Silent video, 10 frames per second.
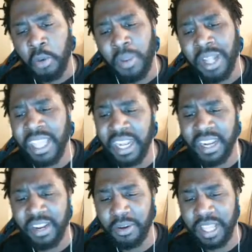We
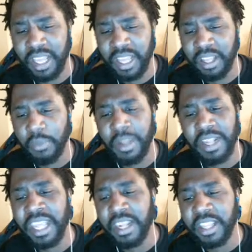intended on taking, we
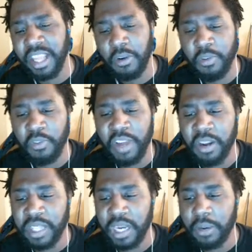intended to take over the
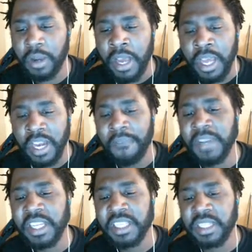radio tower and
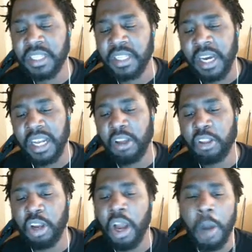officially
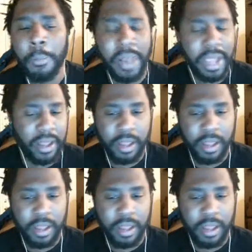announce our comeback.